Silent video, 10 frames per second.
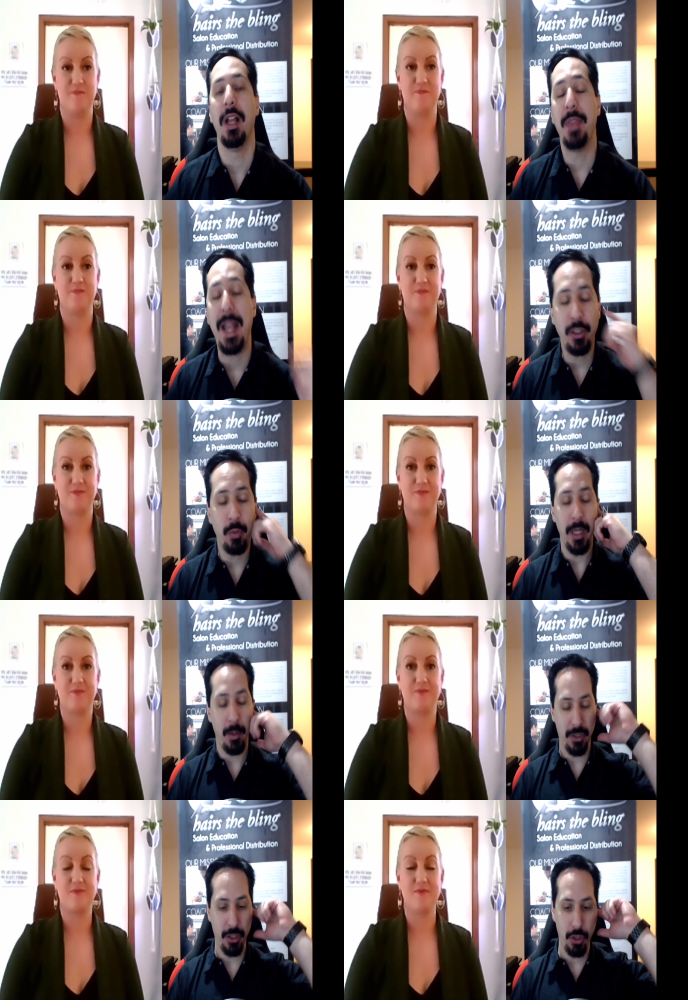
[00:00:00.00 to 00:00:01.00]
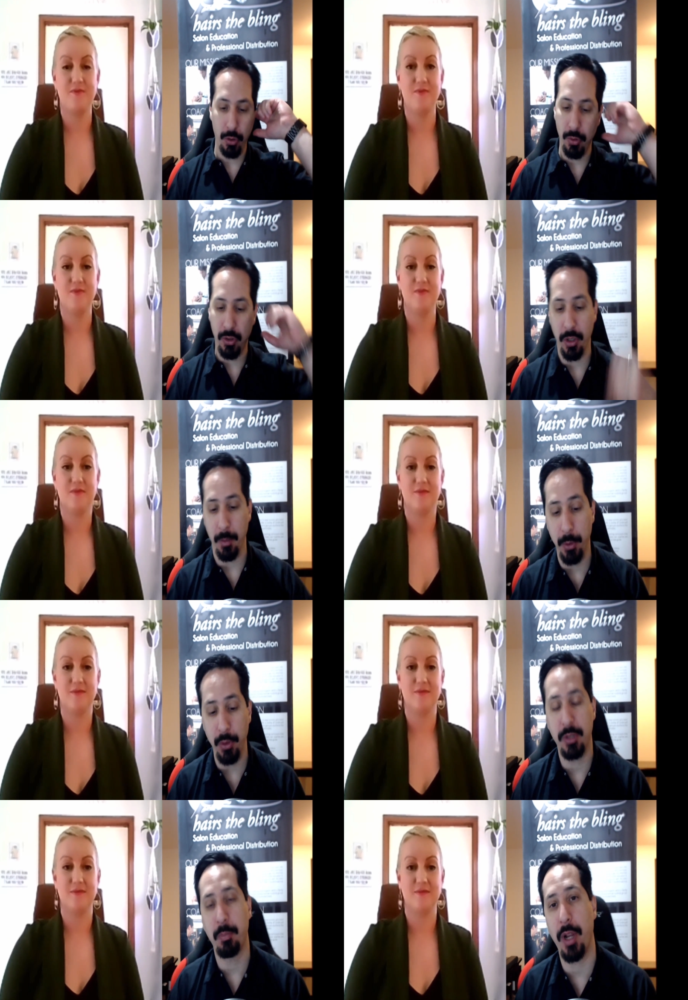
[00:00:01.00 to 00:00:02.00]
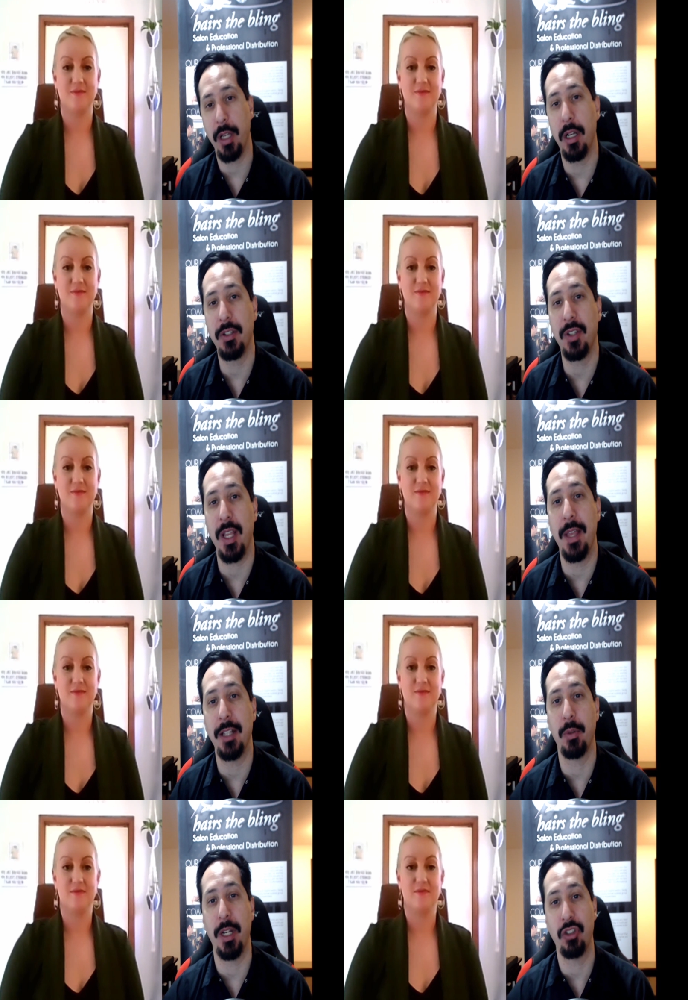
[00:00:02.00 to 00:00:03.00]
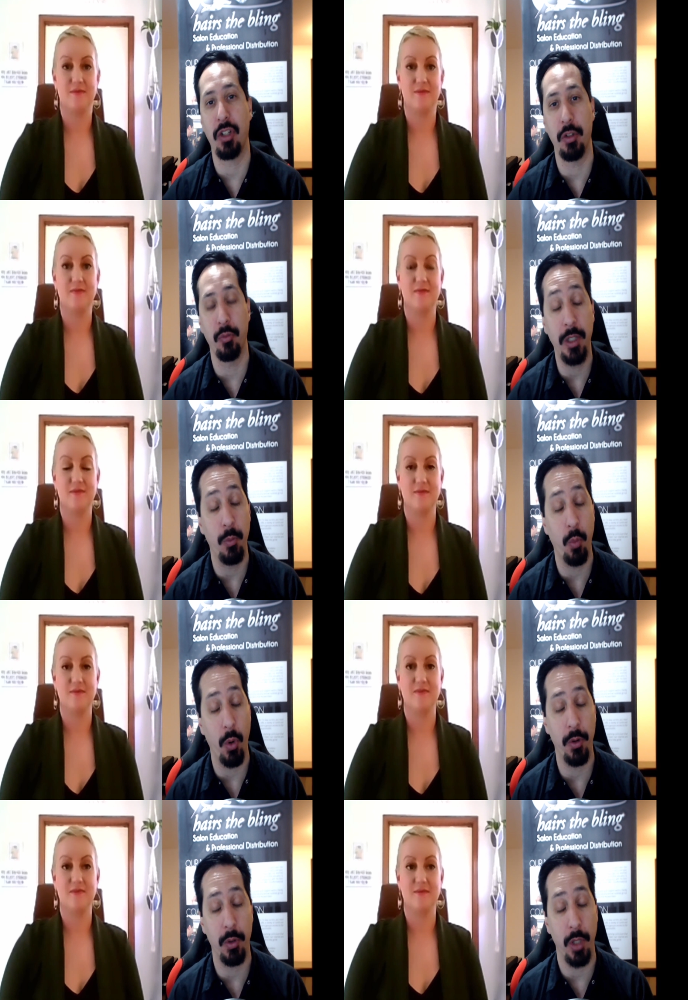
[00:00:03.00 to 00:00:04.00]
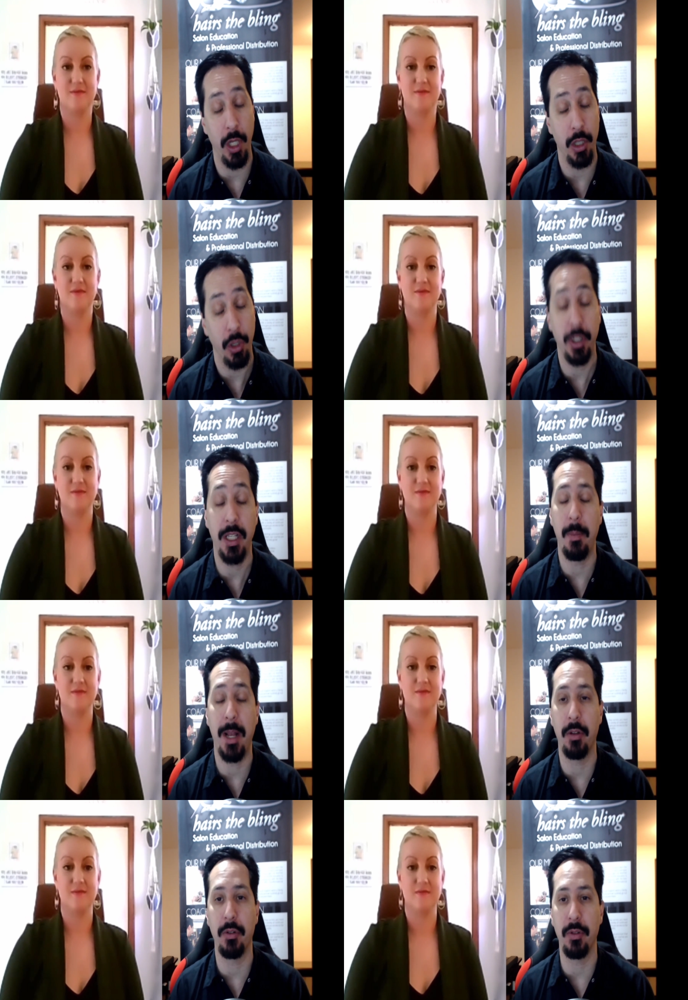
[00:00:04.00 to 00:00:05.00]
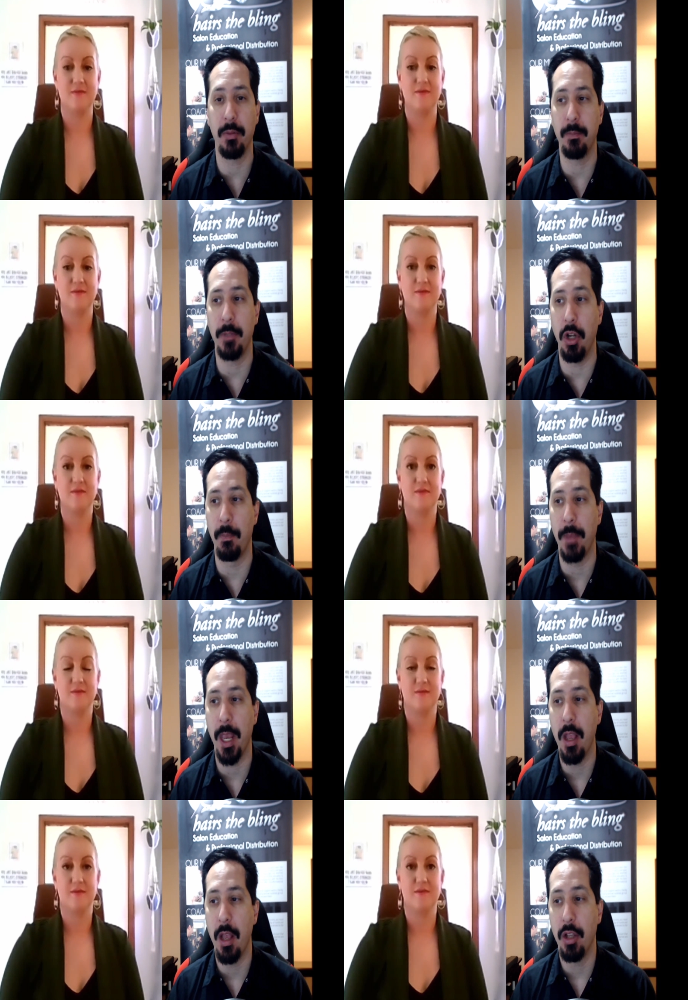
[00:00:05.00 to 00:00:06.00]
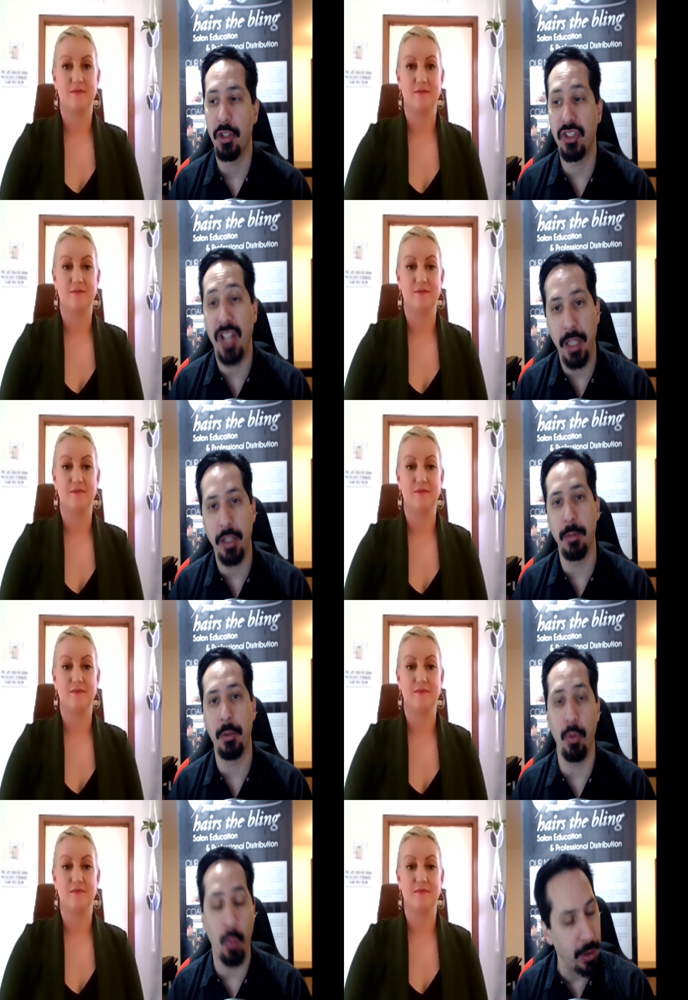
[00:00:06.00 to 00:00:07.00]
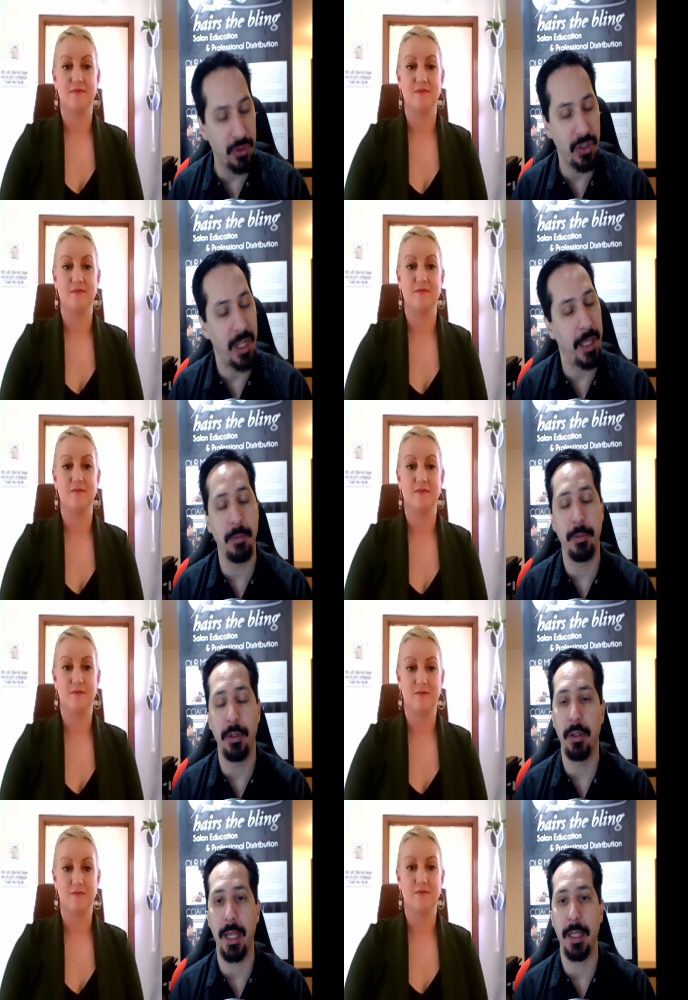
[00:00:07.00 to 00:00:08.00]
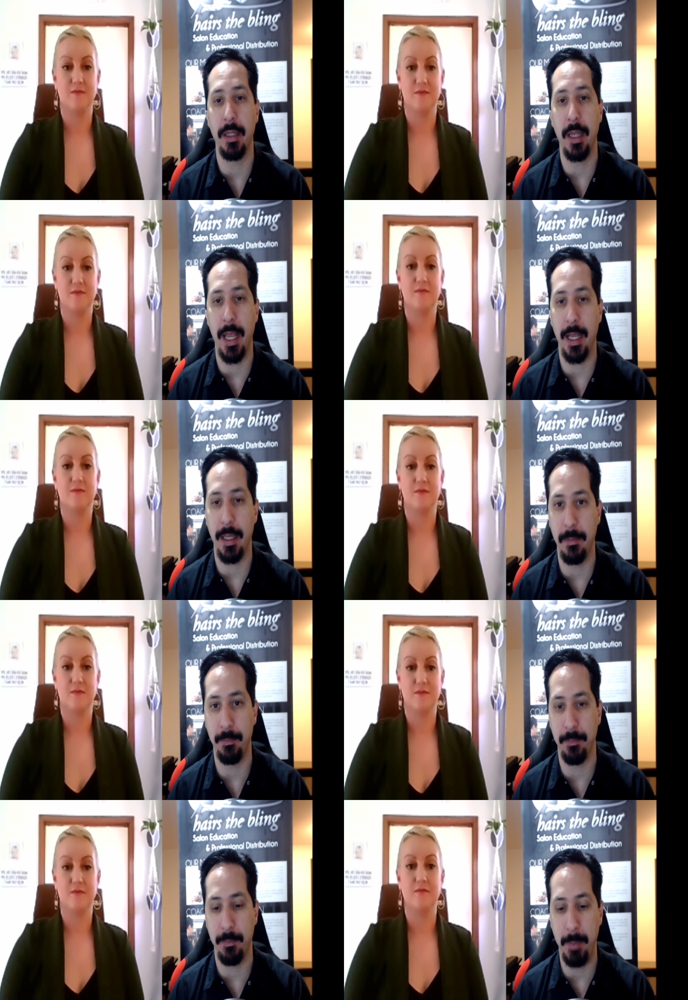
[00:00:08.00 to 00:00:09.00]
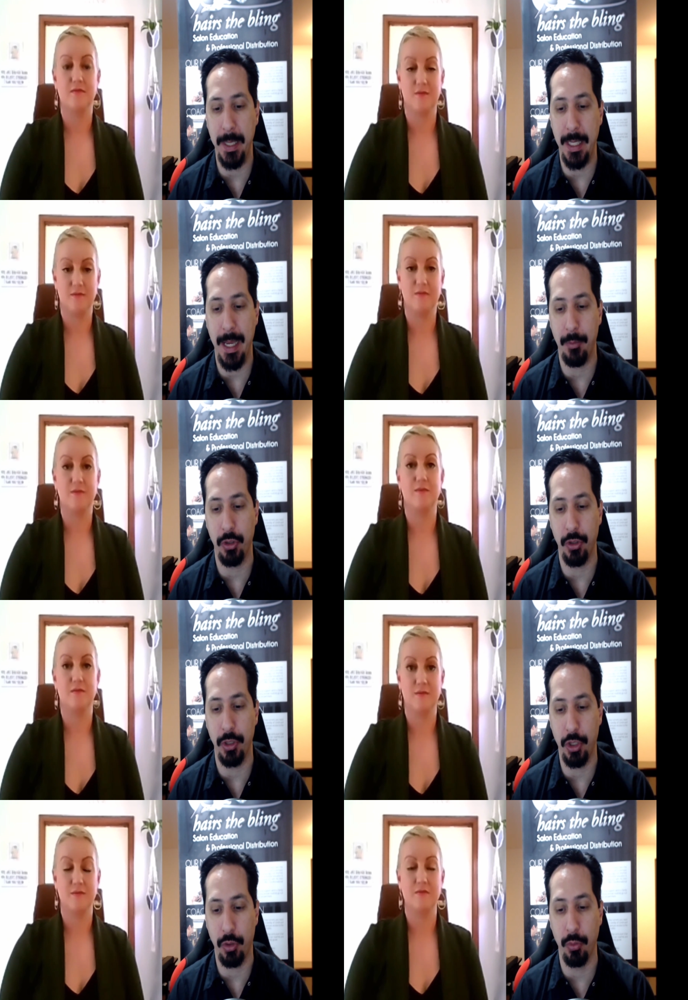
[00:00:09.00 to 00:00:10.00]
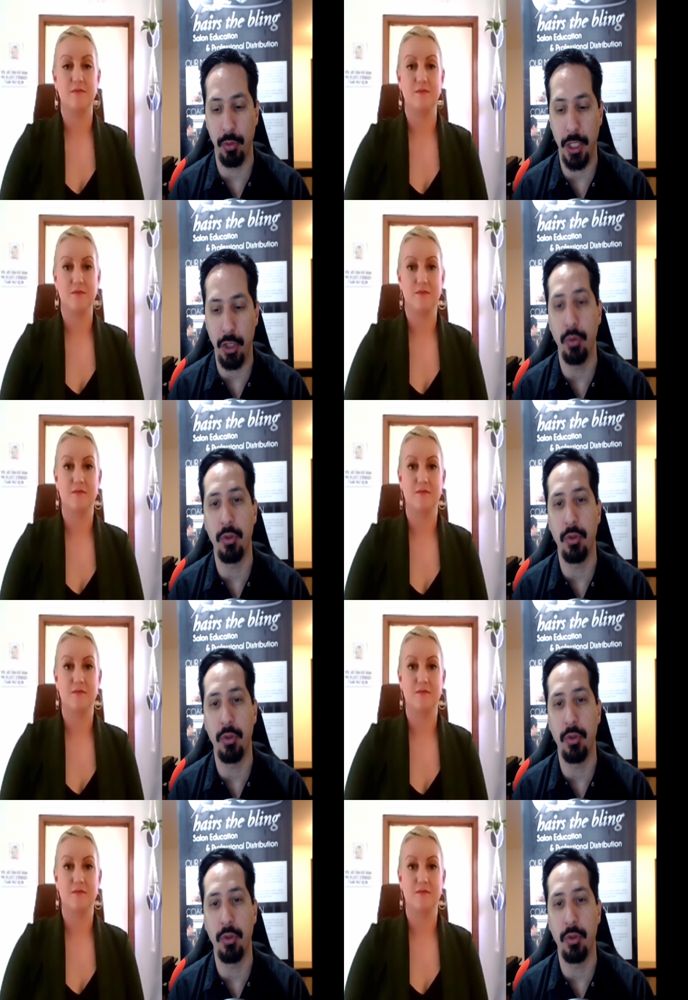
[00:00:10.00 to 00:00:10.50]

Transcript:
Speaker 1: that's when I was introduced to the Boost products, and that's when I started really wor- uh, learning about you know soluble, water soluble, and and being able mm-hmm. to truly use